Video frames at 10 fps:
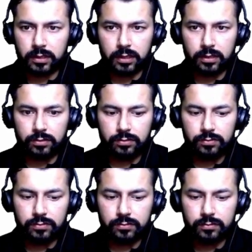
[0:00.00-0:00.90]
and
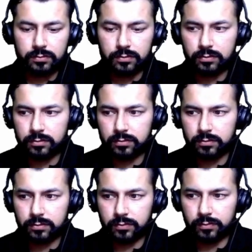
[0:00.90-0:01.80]
now
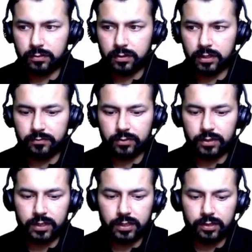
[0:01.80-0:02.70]

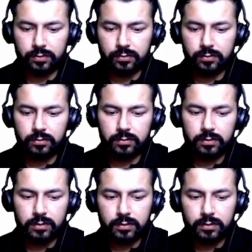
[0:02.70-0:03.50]
I wanted to